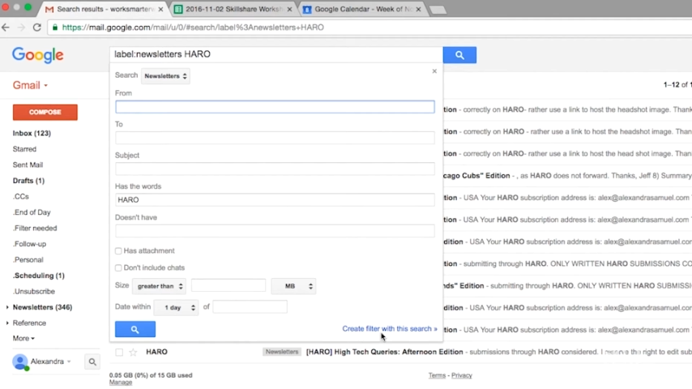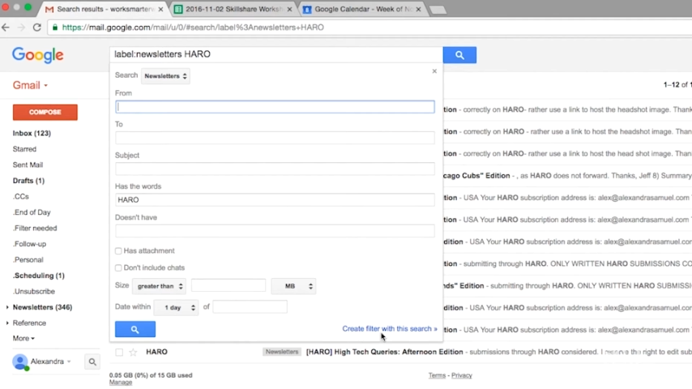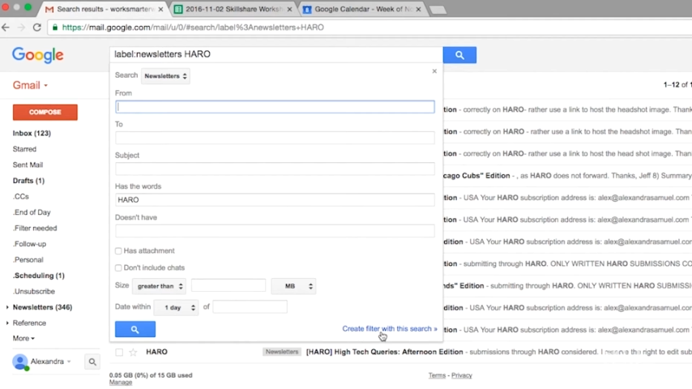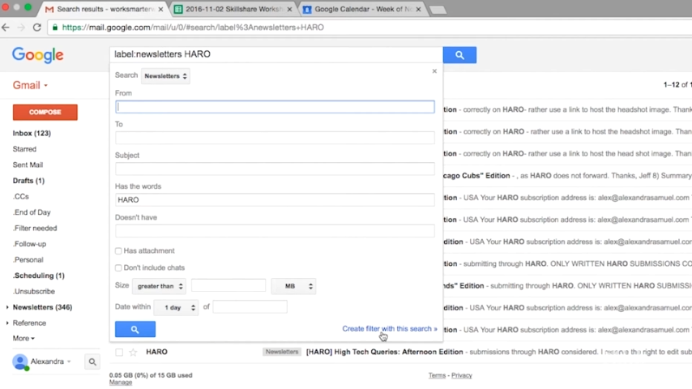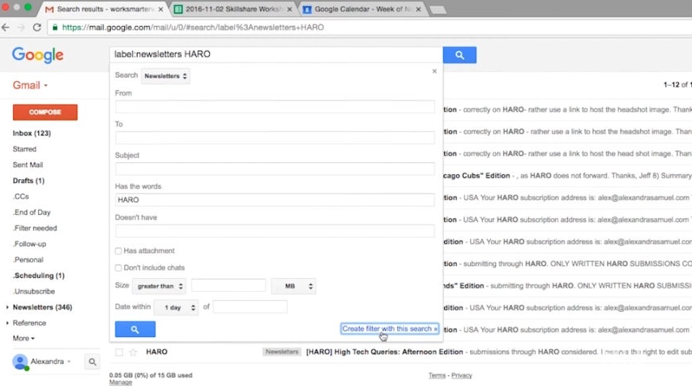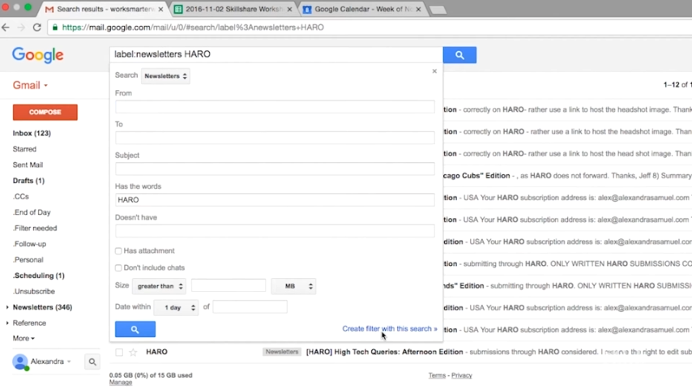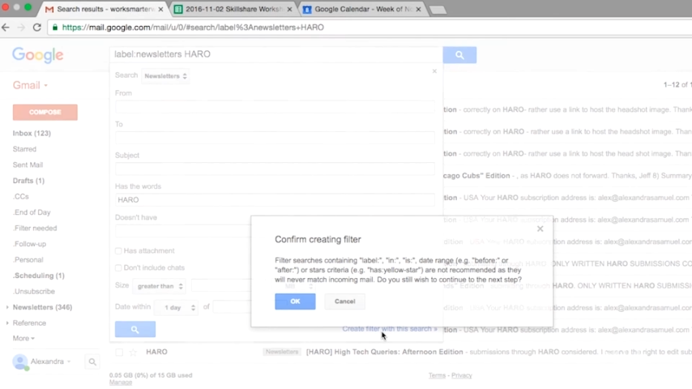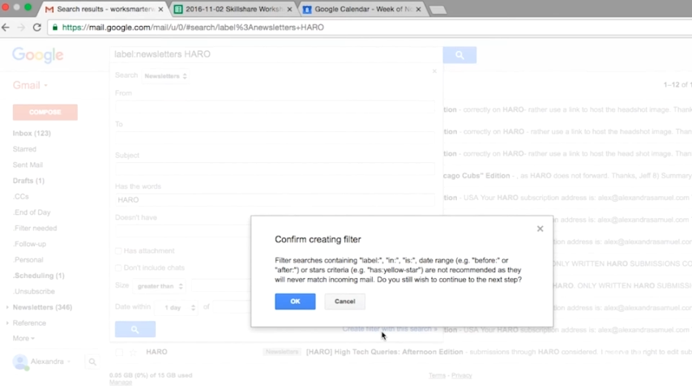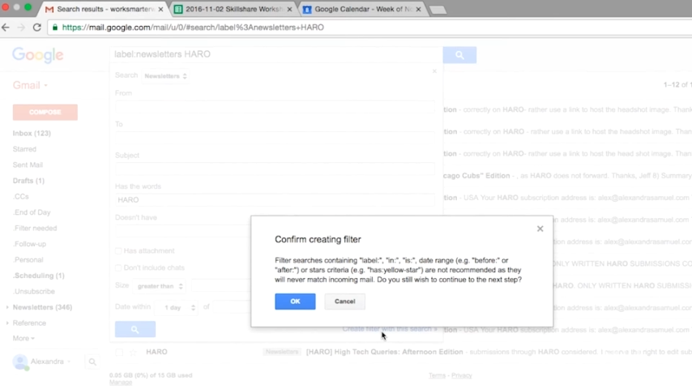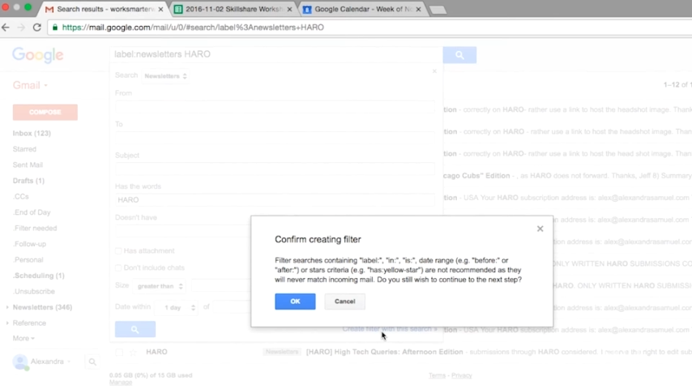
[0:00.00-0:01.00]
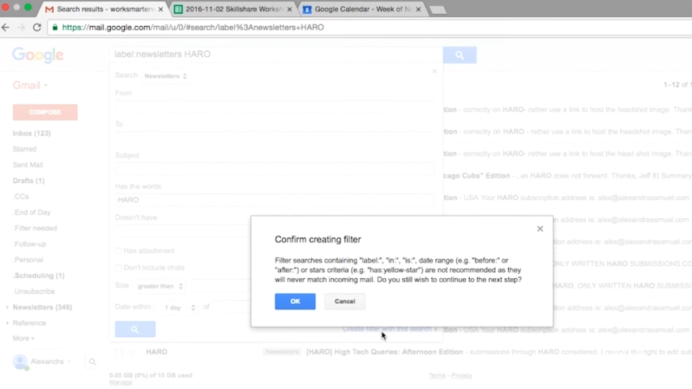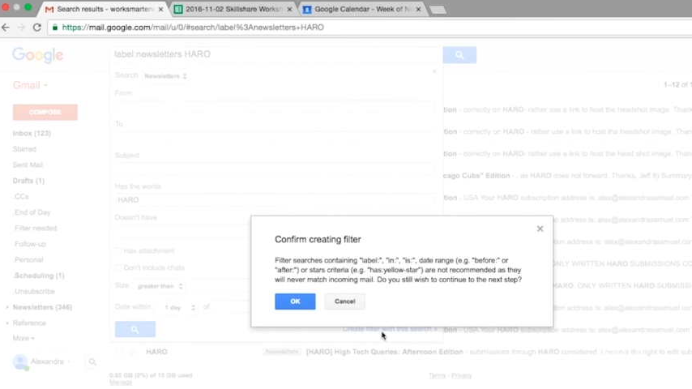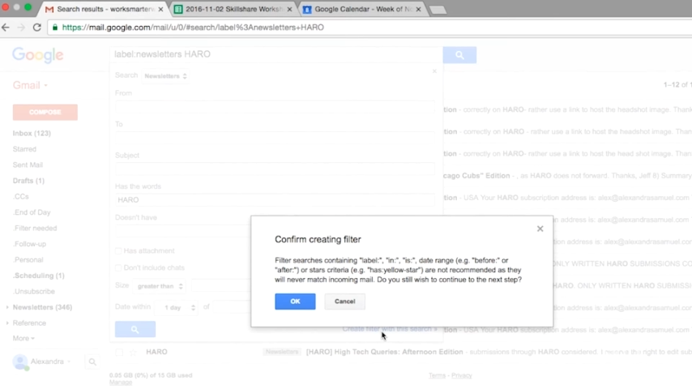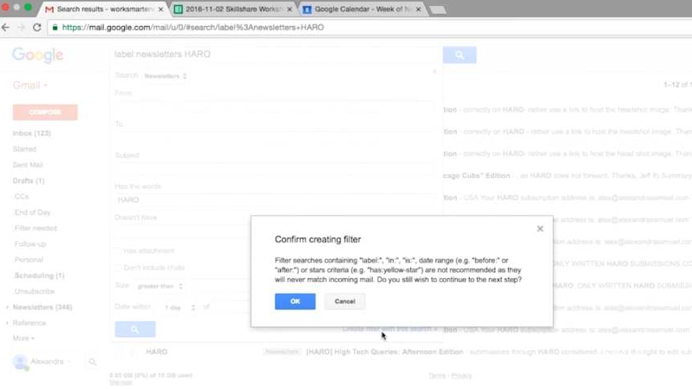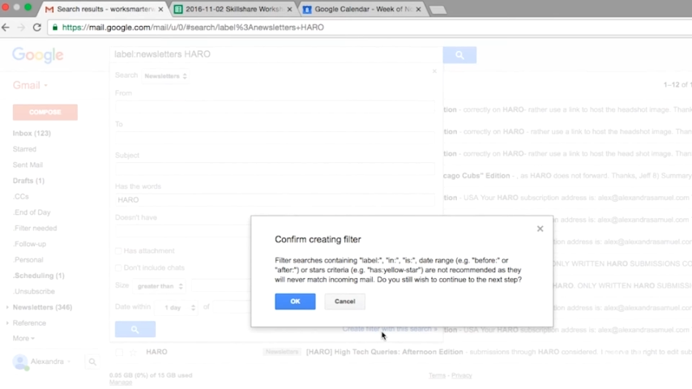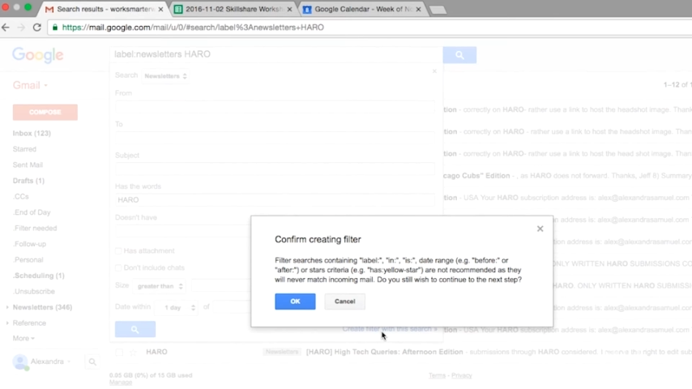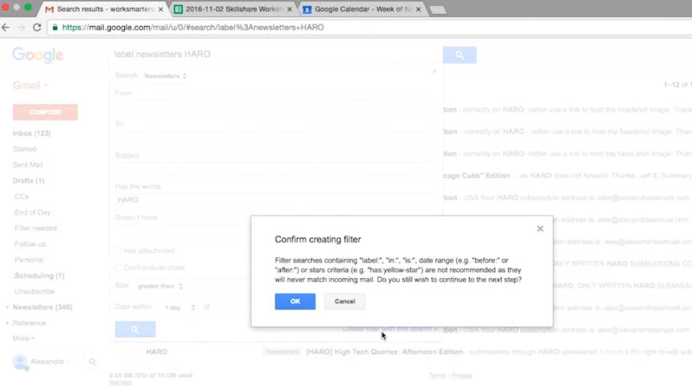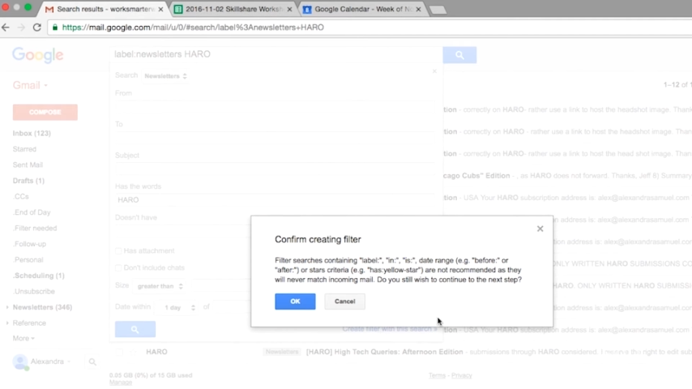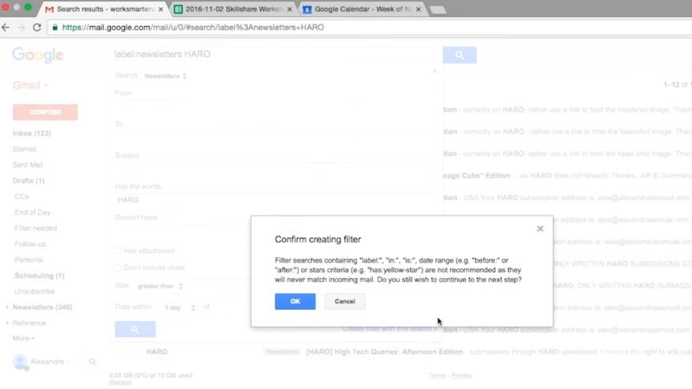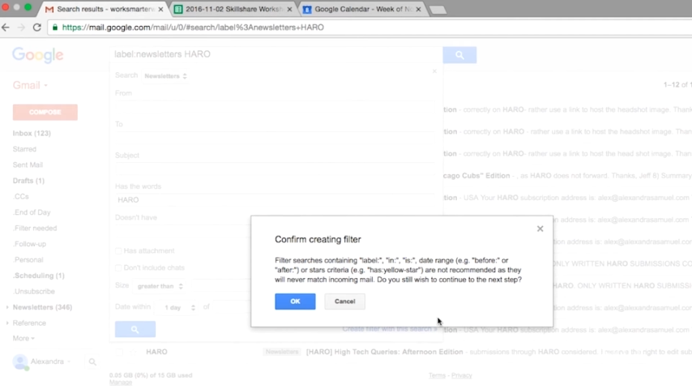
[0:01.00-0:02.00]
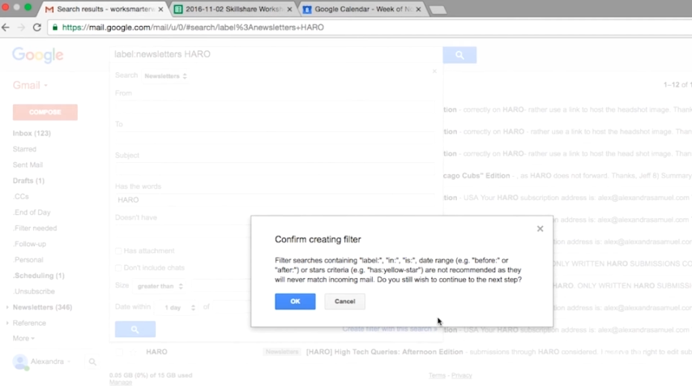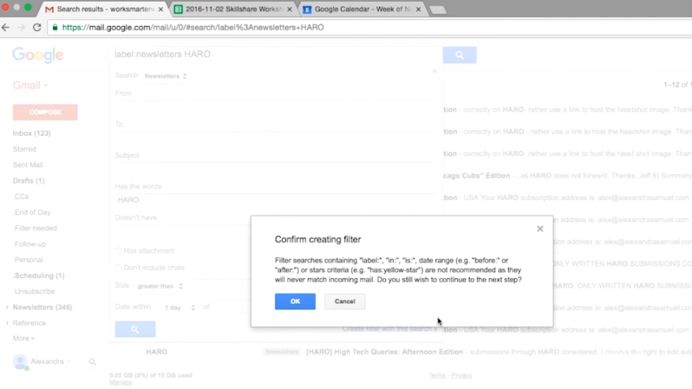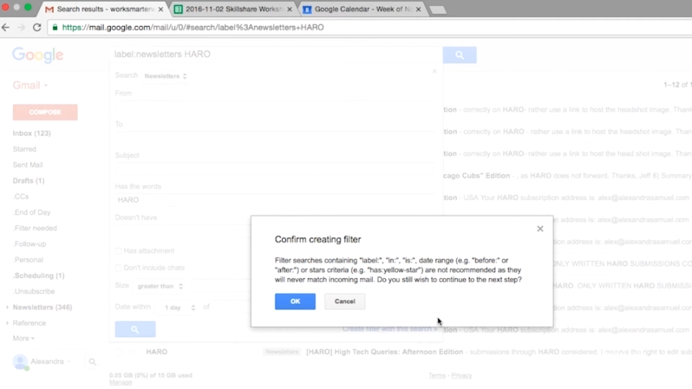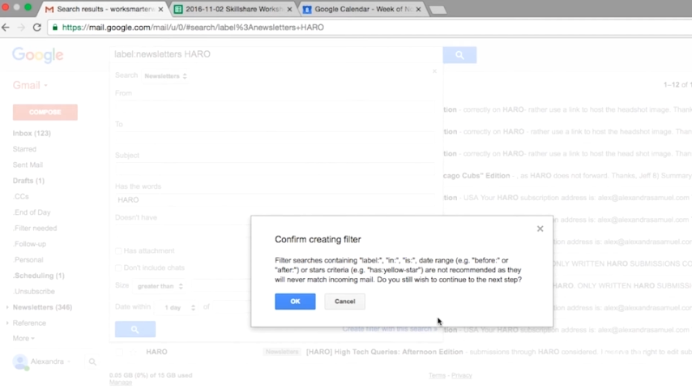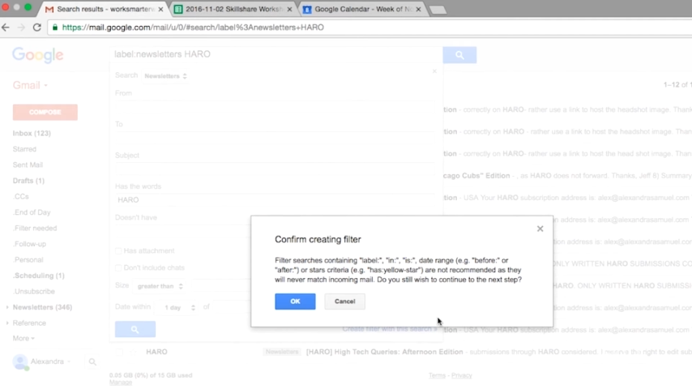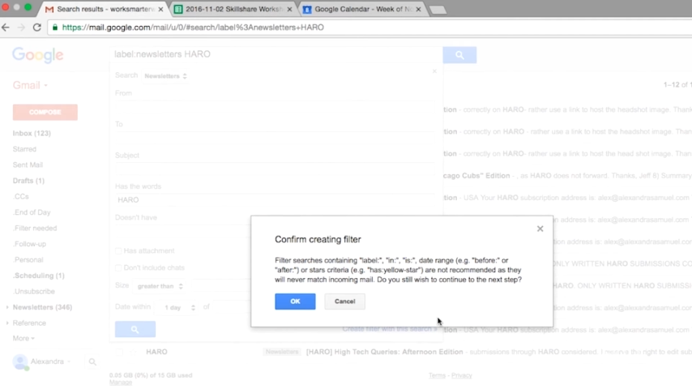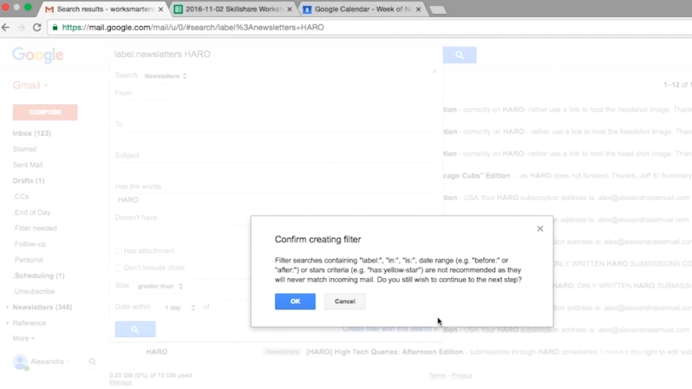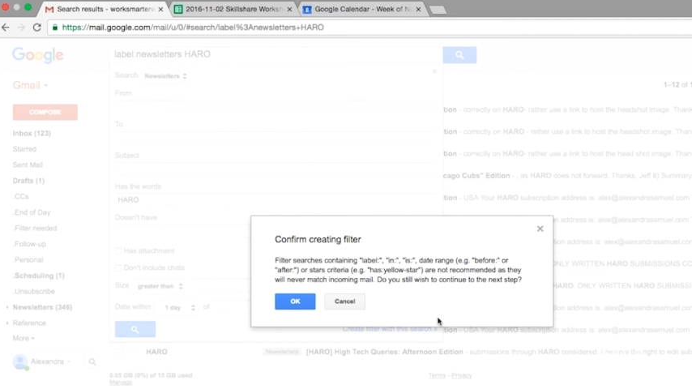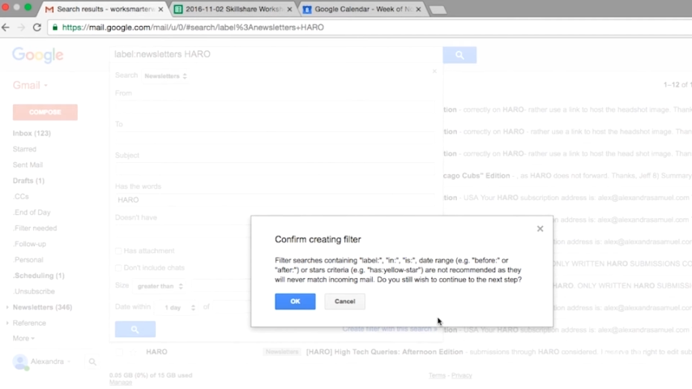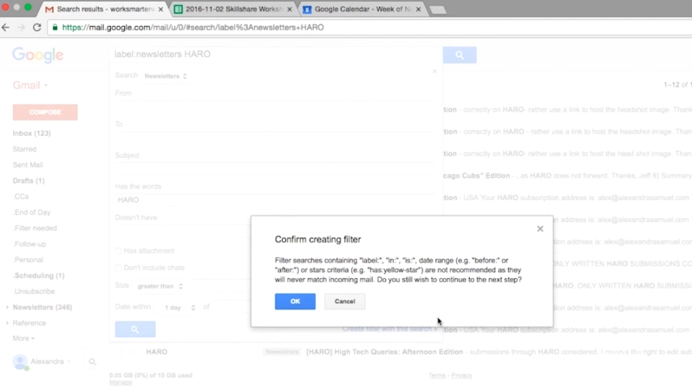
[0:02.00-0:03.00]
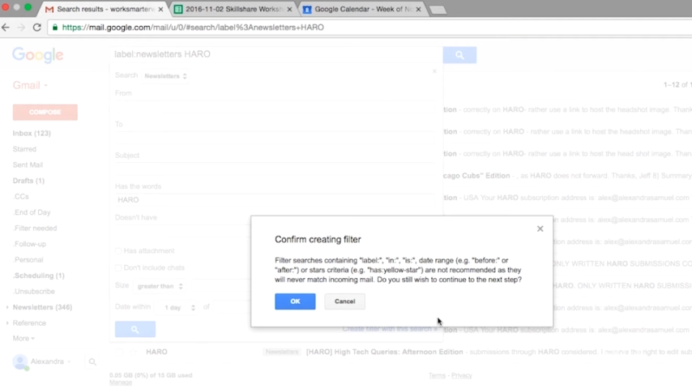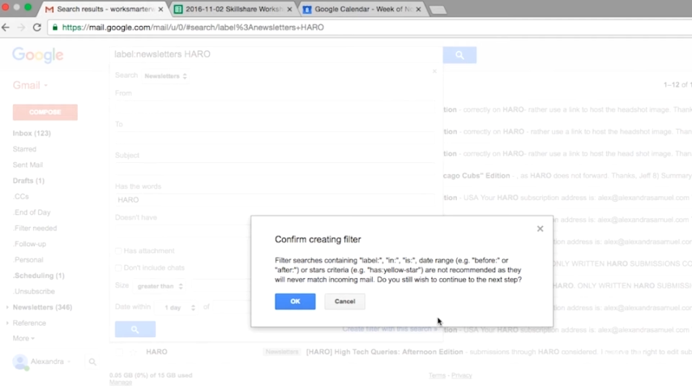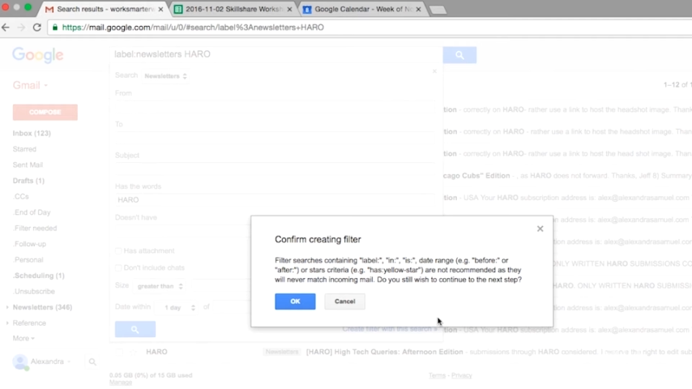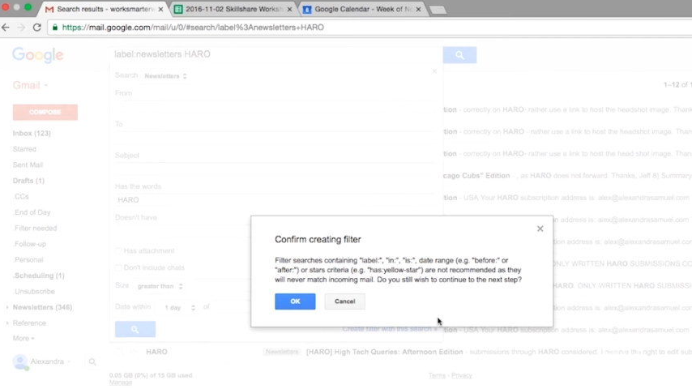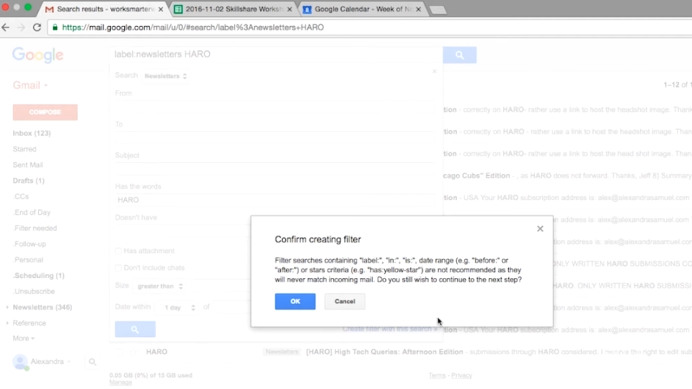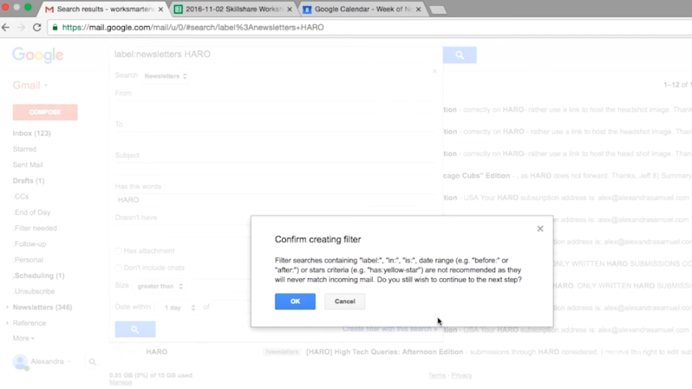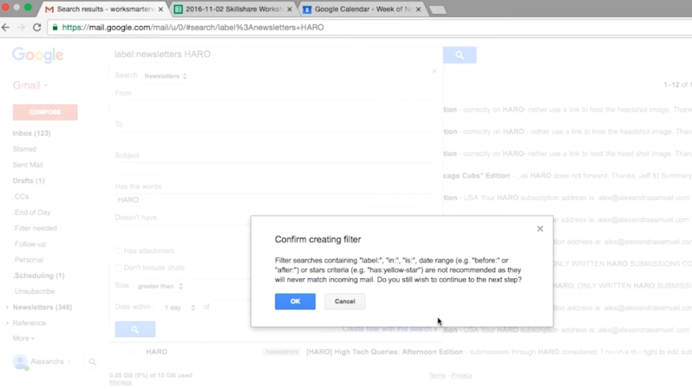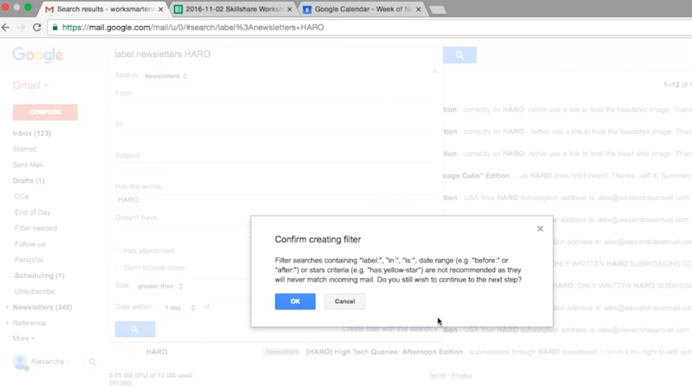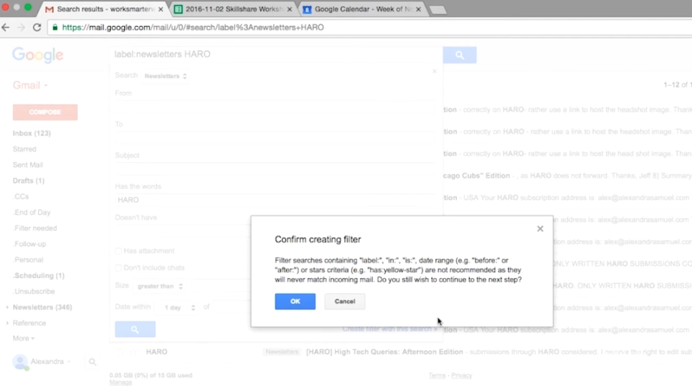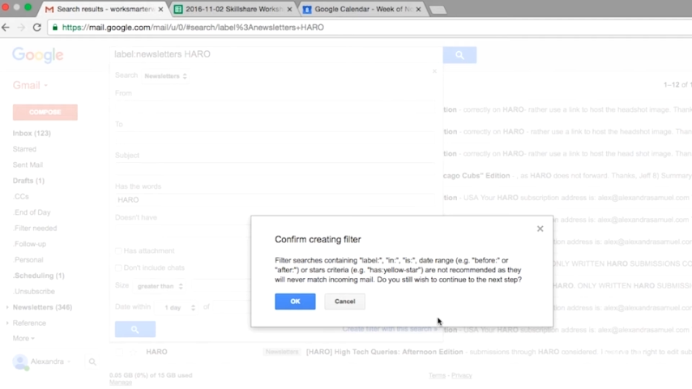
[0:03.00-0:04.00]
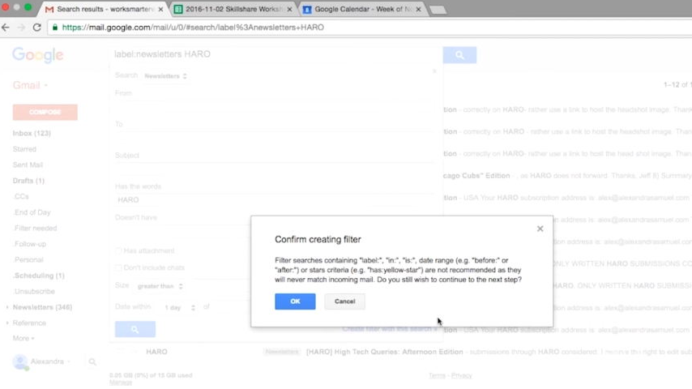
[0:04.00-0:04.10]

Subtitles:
[unreadable: no face in view]